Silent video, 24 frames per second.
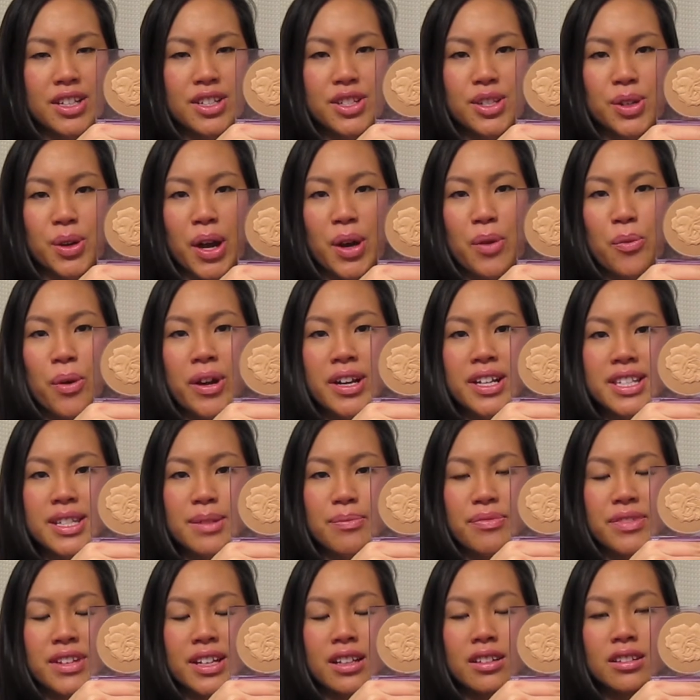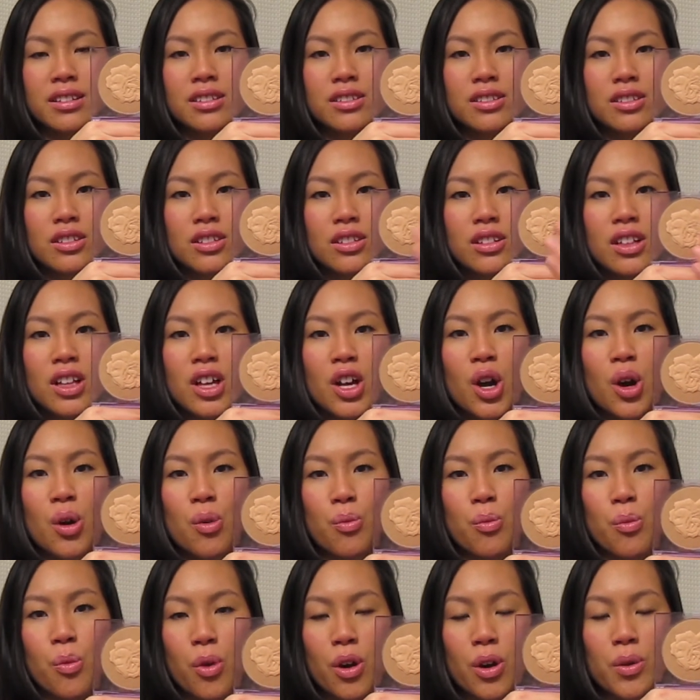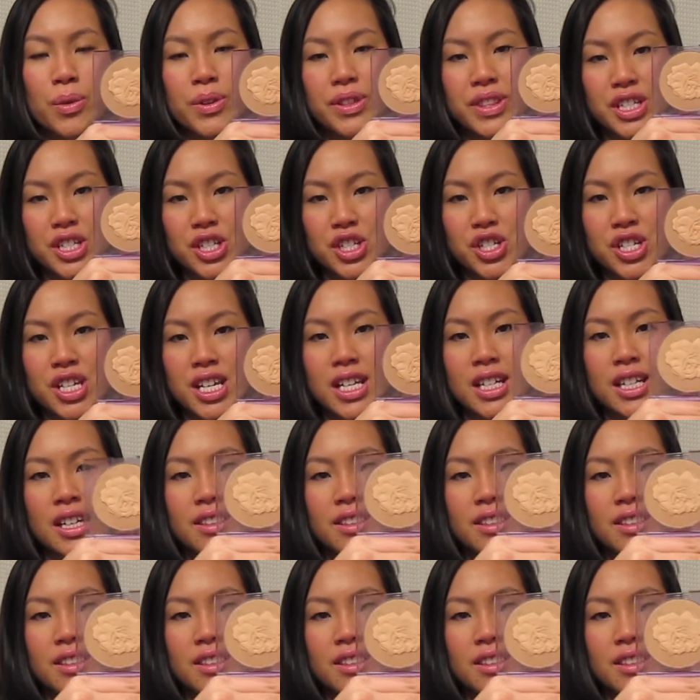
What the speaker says: So I wanted something a little more with a sheen,